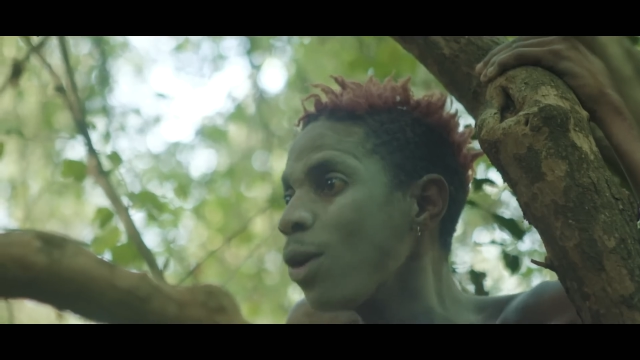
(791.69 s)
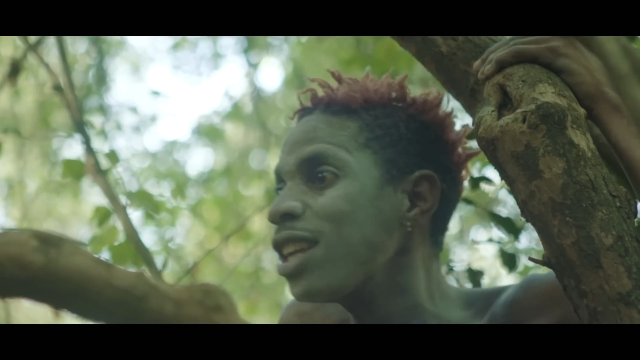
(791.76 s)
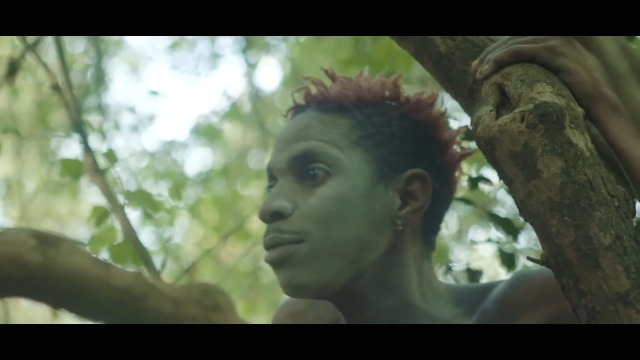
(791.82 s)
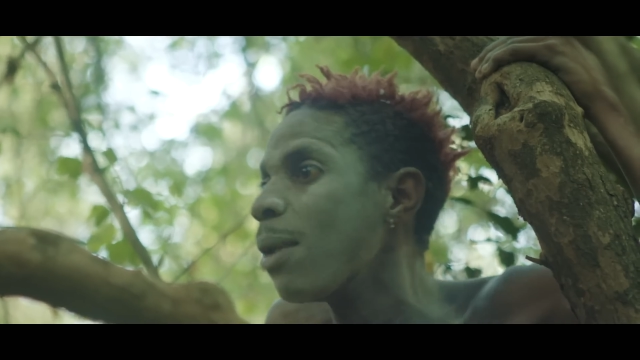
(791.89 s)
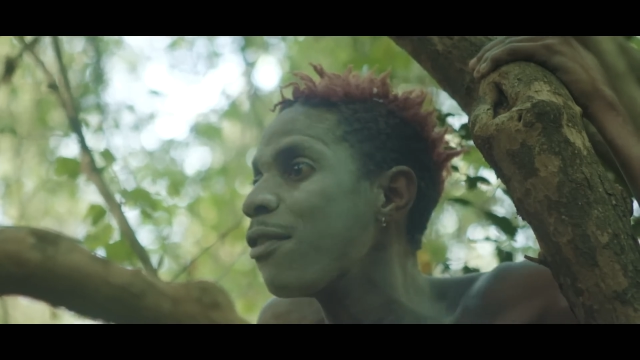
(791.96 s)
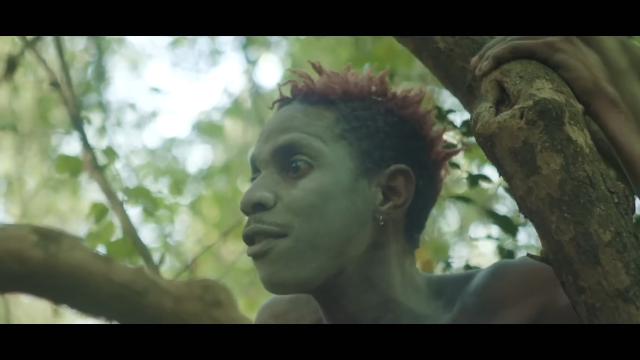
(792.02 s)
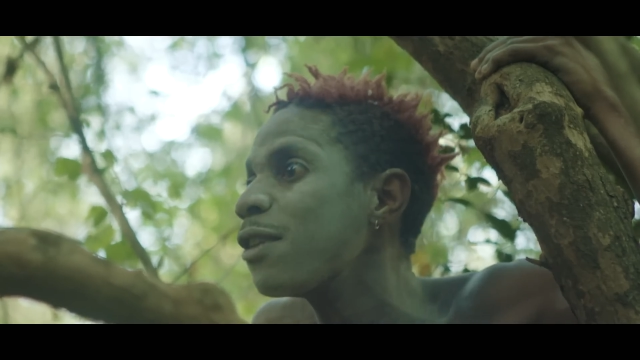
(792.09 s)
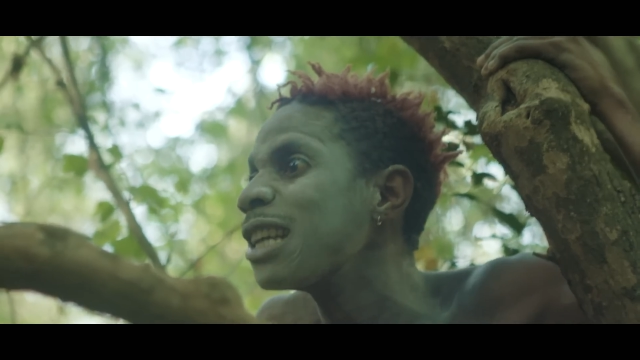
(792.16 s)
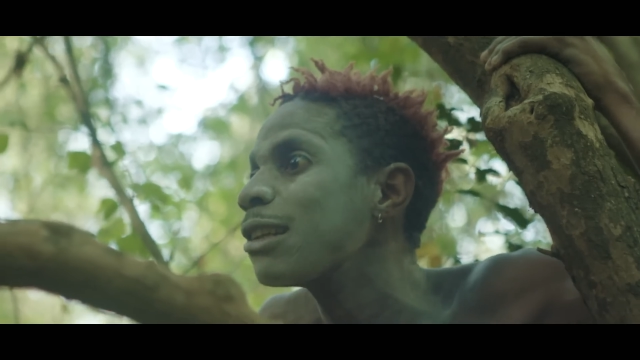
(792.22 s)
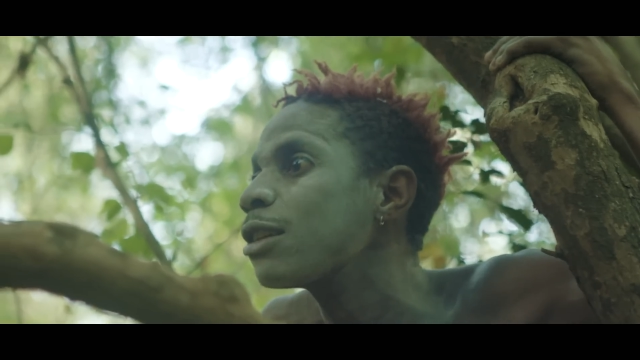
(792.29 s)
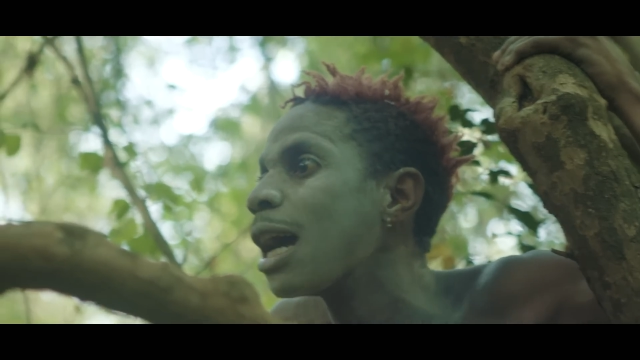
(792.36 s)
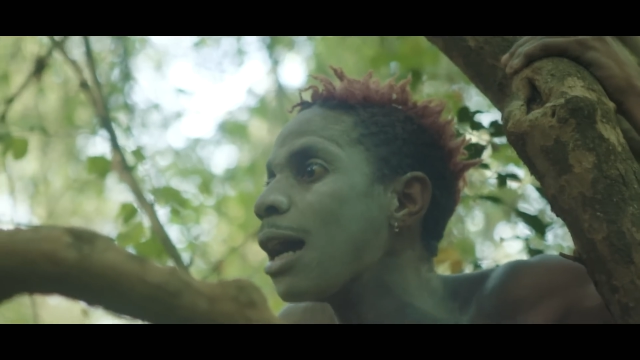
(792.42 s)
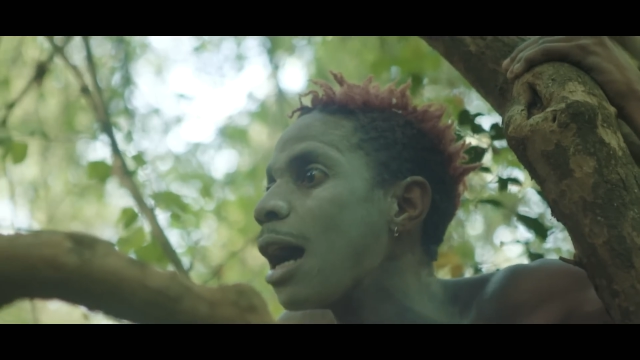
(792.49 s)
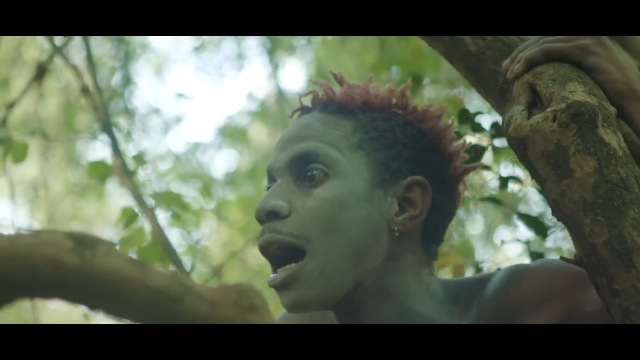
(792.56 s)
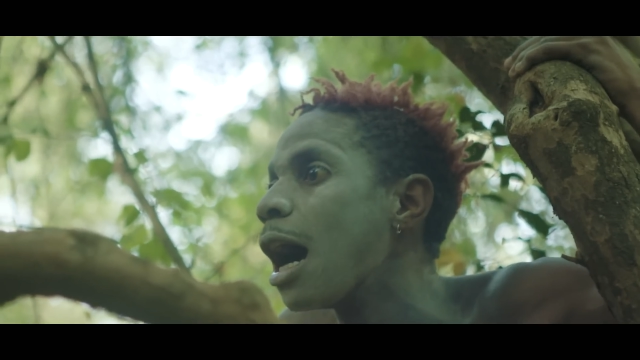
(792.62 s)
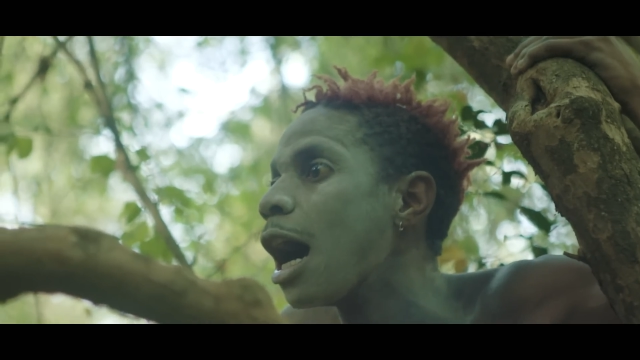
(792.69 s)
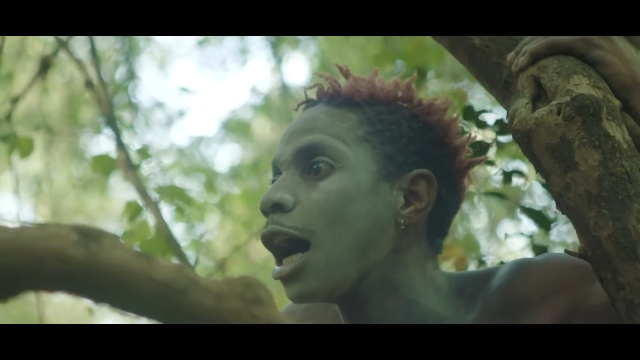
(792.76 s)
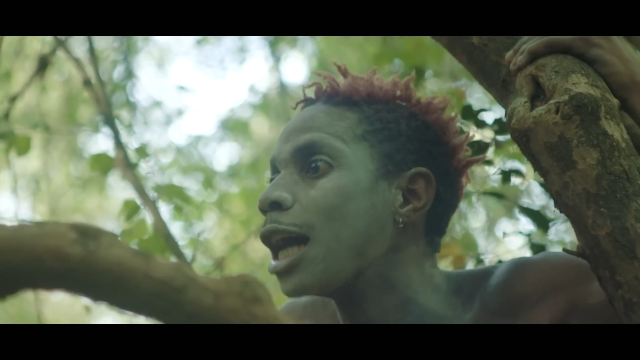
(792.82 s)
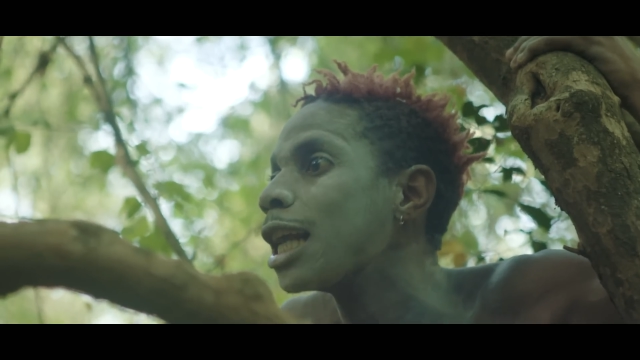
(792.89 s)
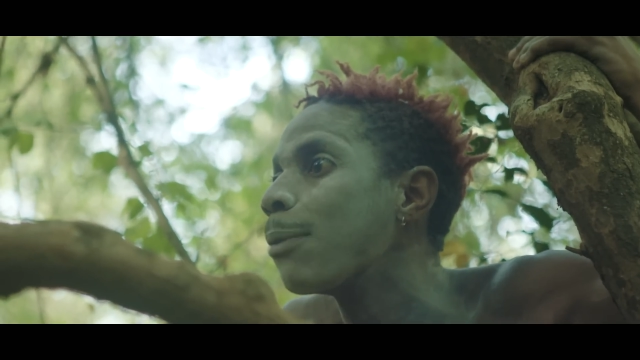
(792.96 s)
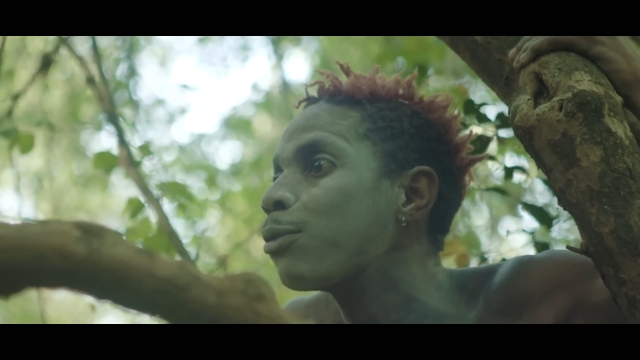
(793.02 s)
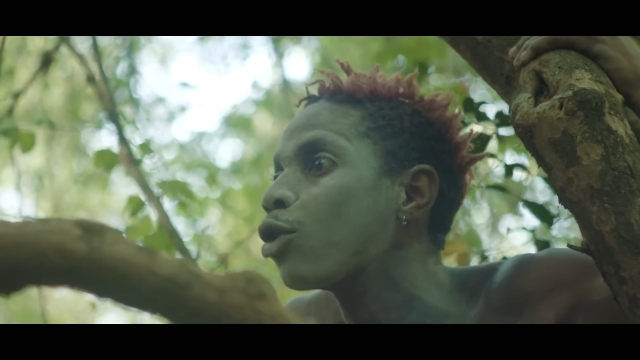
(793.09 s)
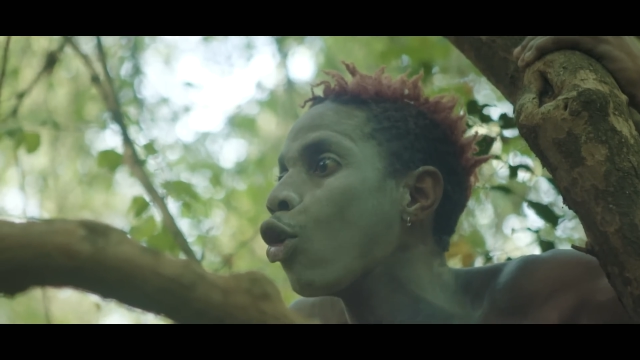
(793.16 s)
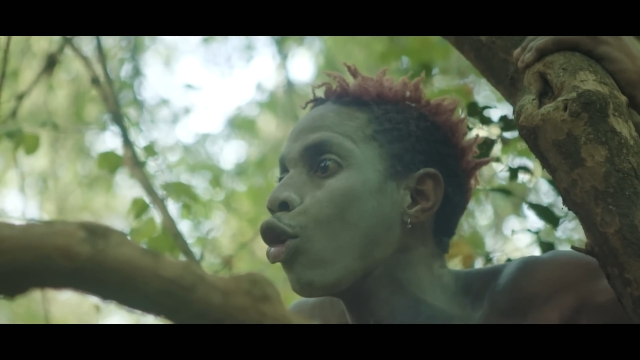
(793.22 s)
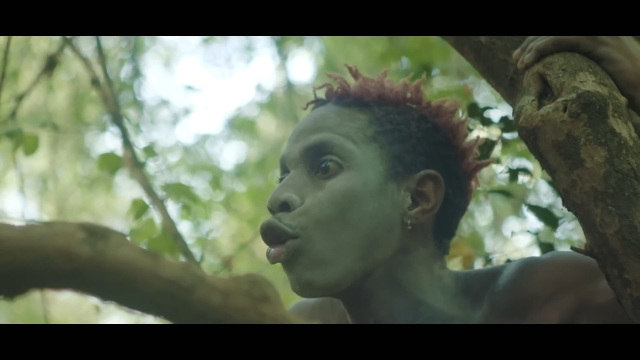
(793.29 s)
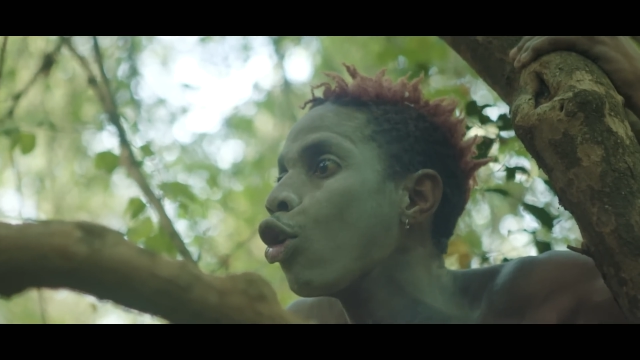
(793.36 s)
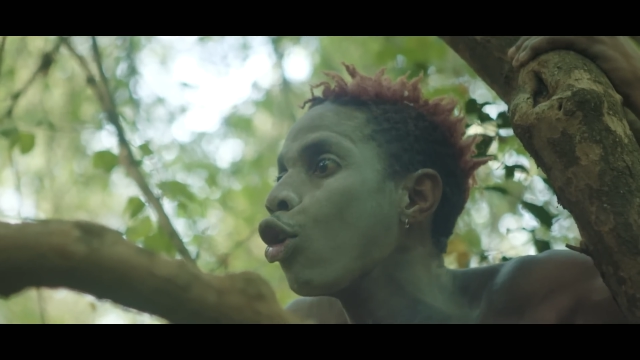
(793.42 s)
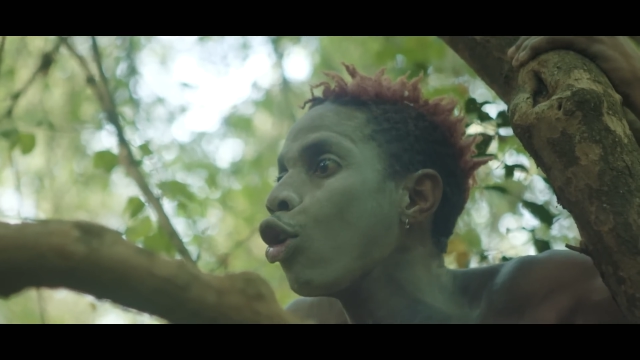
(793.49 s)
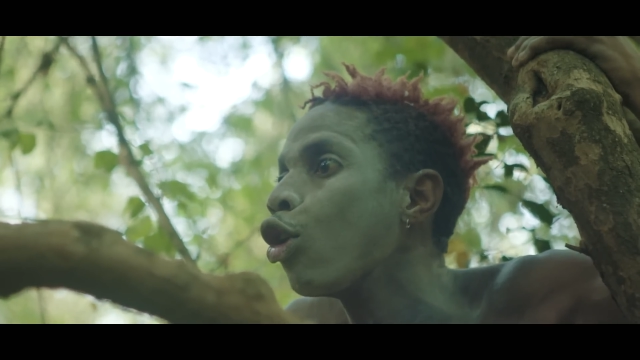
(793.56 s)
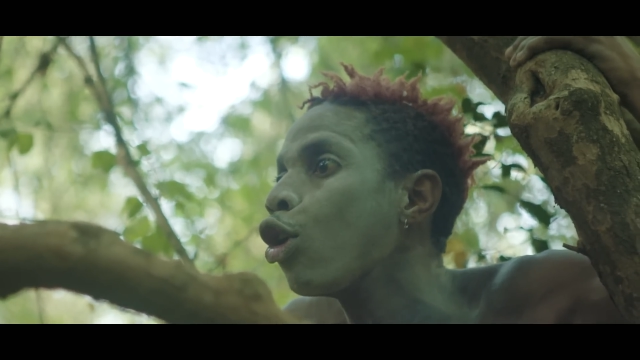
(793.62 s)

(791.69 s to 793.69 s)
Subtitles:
which is my favorite rap song?